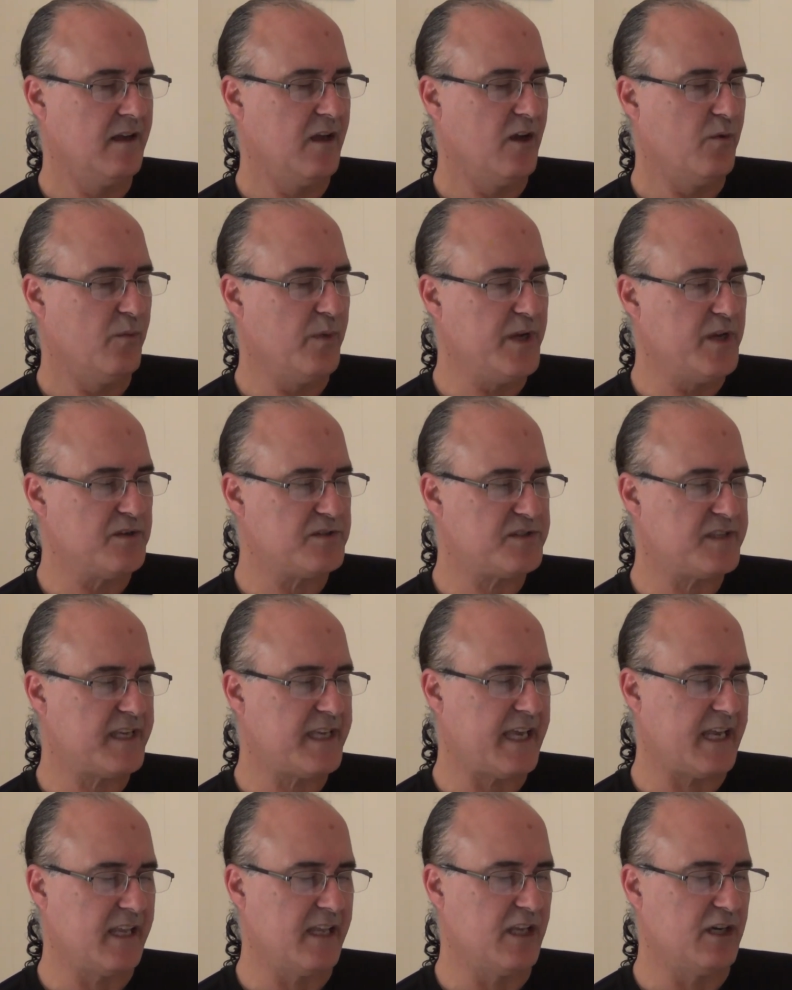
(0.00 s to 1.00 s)
We used to
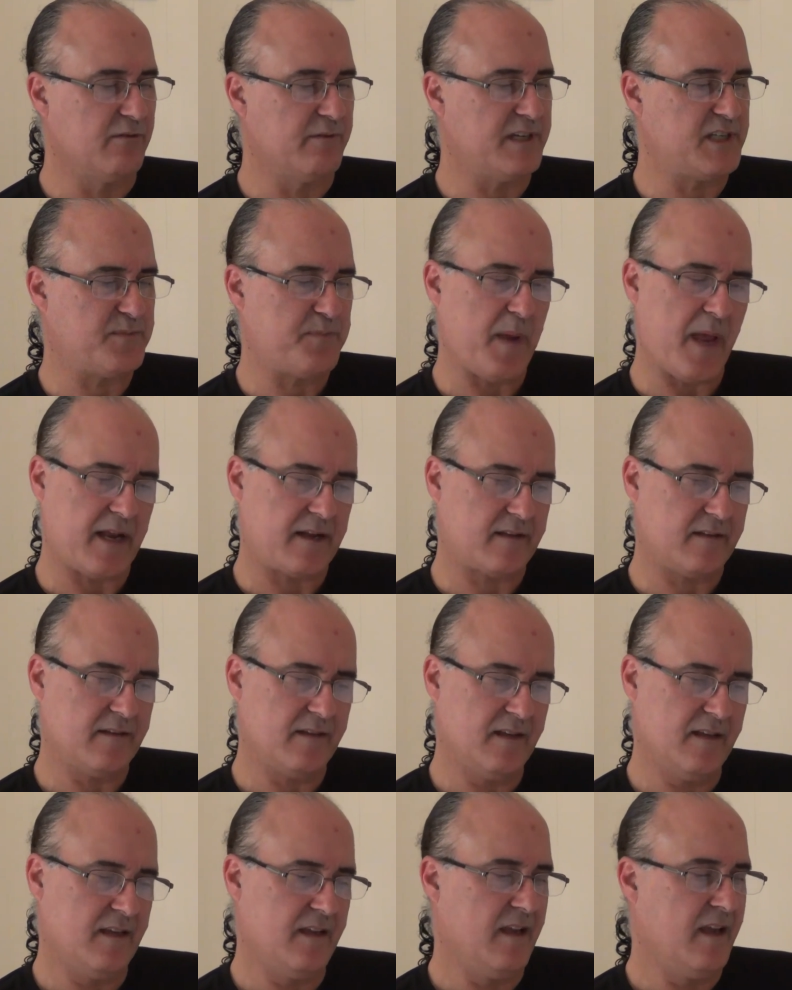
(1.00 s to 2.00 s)
get a little respect.
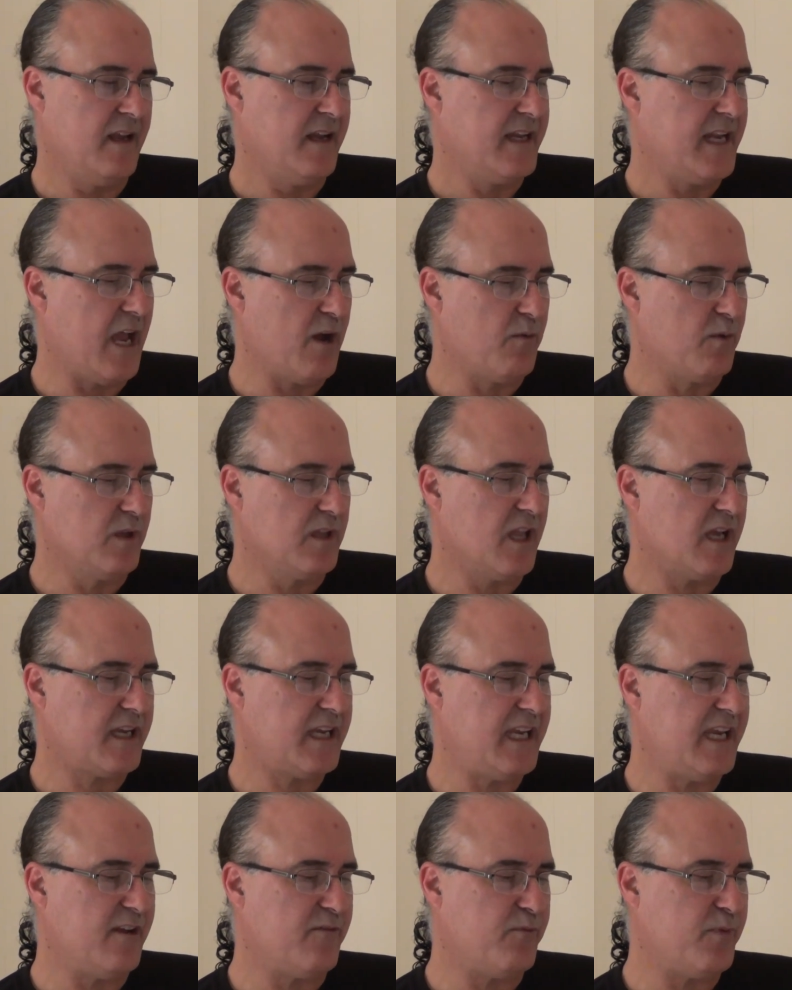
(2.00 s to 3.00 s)
Now we're
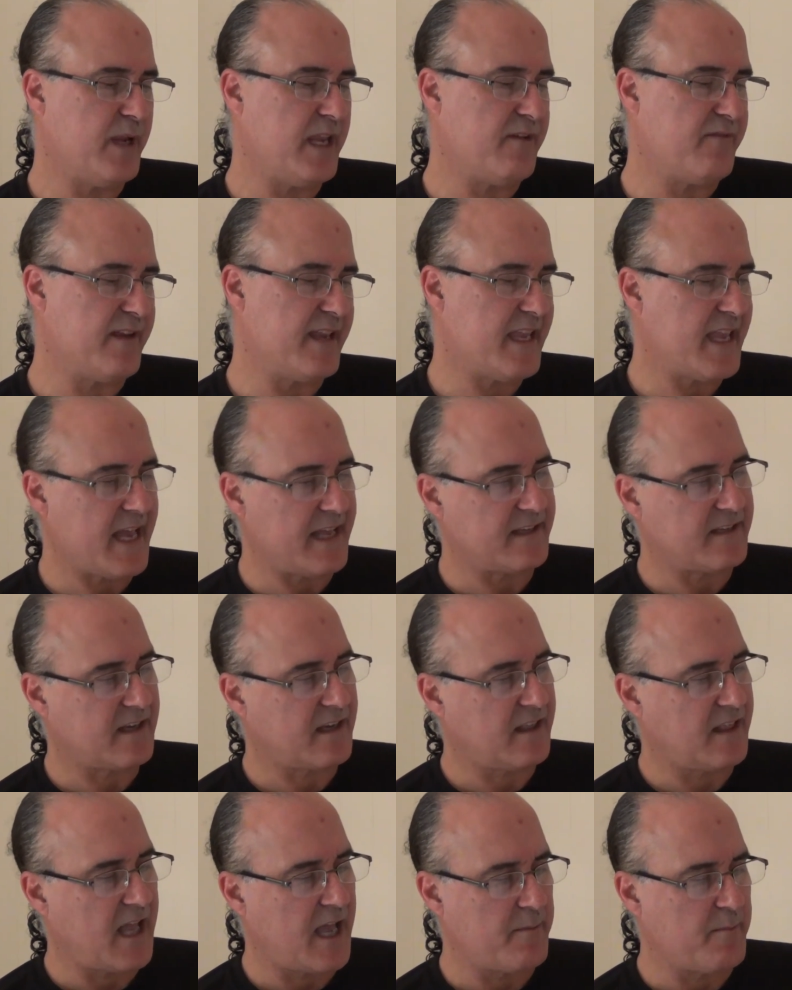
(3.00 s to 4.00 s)
lucky if we even get to
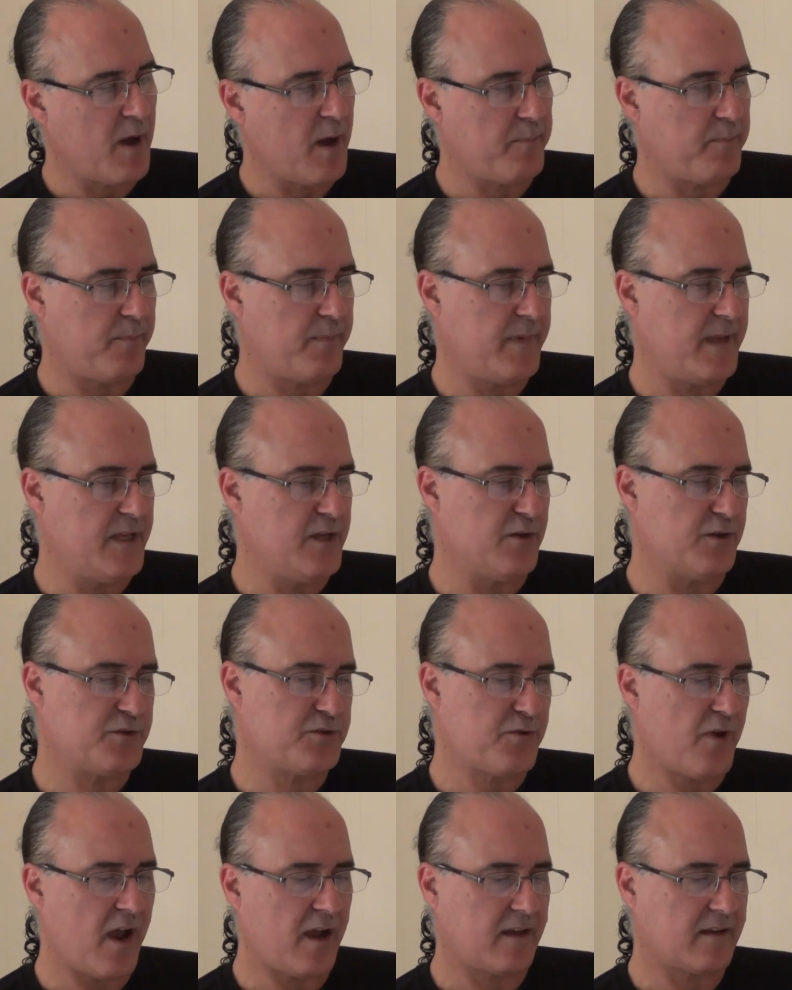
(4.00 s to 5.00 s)
climb up in your
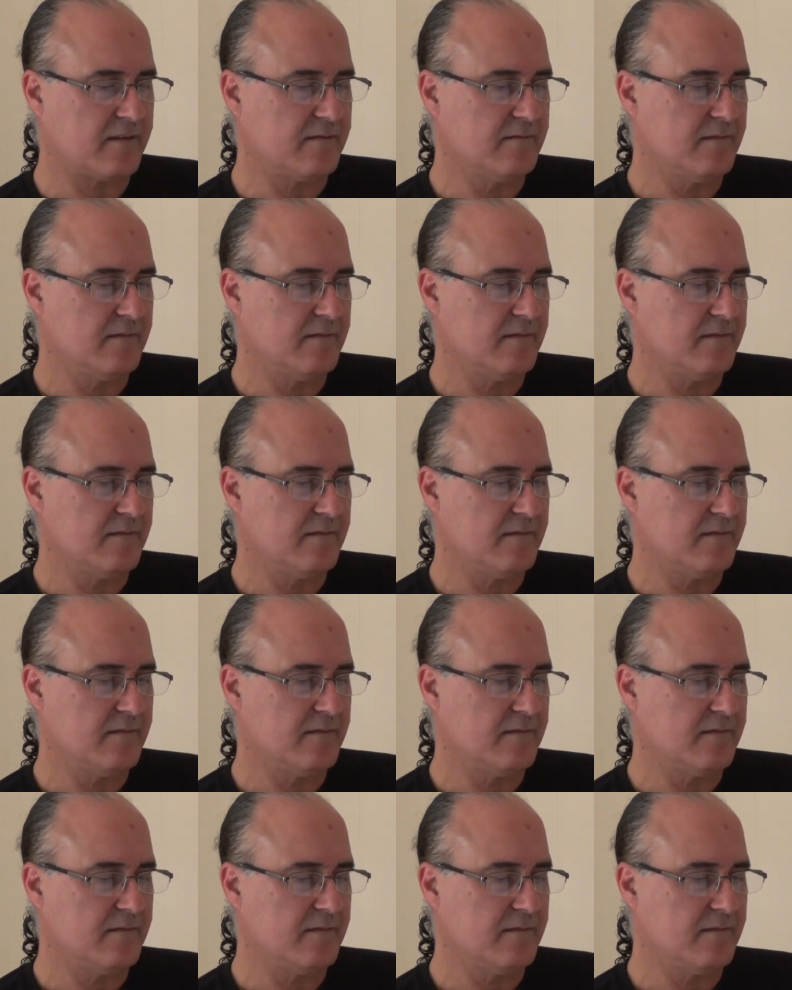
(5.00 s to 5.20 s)
truck,